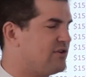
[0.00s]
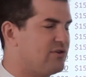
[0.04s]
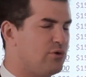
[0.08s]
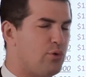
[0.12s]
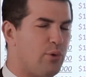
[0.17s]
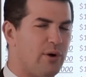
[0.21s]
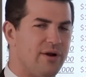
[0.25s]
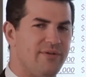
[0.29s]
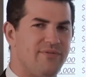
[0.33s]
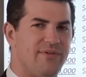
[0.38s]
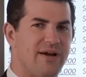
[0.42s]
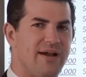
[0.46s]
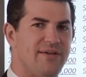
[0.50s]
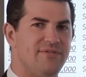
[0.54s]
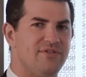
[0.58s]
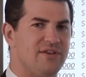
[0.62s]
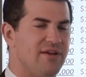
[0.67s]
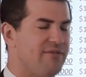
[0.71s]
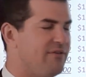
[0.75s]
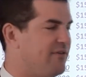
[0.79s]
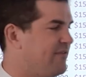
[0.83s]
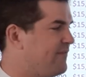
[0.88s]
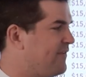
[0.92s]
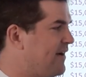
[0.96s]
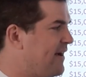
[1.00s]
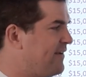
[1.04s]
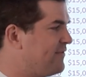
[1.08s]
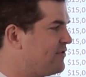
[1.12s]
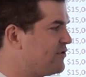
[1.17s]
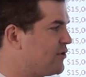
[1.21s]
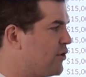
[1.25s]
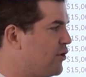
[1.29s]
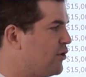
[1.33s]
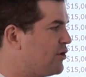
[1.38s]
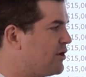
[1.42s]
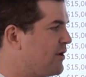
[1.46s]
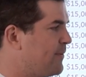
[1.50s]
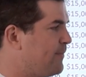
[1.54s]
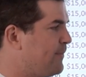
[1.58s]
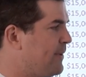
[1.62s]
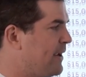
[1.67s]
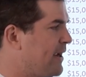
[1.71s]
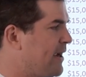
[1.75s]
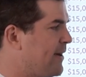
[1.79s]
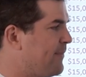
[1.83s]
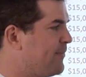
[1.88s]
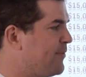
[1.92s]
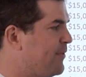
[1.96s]
2575 start to
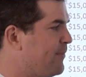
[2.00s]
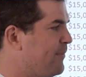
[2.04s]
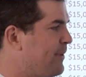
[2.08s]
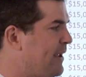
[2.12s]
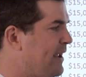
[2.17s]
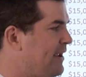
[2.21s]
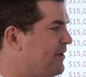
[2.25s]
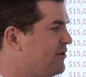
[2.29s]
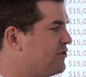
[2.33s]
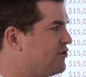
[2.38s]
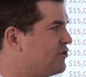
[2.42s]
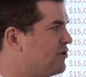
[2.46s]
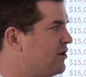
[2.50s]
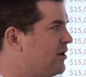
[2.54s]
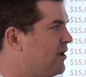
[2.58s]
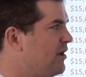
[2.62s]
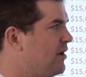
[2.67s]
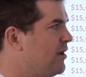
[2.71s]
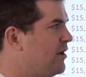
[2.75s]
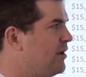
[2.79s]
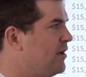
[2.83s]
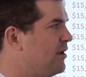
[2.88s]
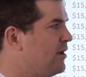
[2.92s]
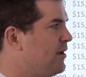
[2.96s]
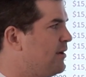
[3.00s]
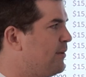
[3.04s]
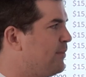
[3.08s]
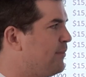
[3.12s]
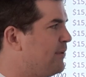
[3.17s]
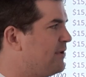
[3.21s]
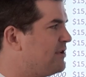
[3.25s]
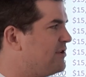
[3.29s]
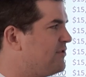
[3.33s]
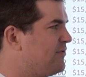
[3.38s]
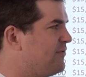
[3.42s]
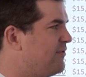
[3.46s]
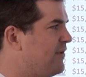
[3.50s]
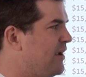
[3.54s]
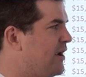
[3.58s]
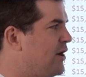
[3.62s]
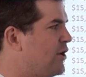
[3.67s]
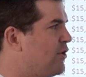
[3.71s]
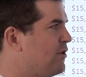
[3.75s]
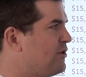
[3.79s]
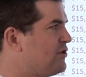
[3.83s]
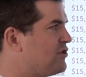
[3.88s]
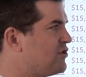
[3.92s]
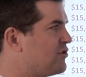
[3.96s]
pick up the pace, but it's
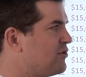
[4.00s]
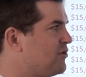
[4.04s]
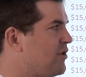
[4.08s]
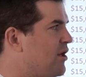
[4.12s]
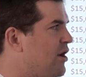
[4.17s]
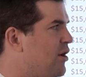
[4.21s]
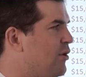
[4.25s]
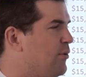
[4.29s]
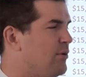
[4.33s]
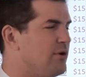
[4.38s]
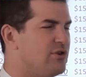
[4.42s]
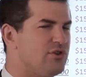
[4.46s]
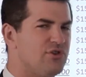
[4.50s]
very slow.